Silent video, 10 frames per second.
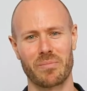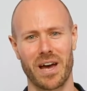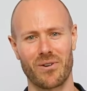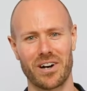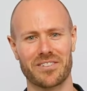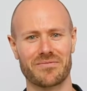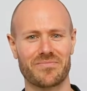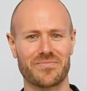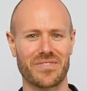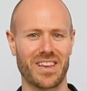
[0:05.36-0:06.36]
power.
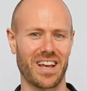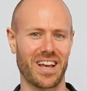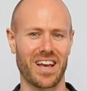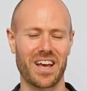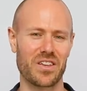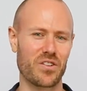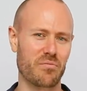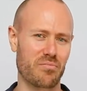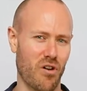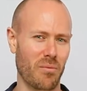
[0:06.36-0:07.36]
You've
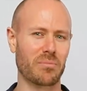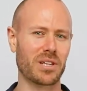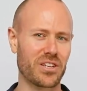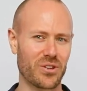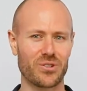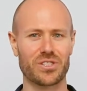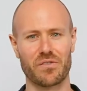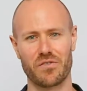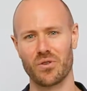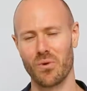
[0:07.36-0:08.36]
probably used a
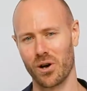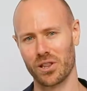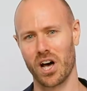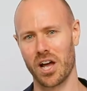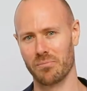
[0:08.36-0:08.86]
few online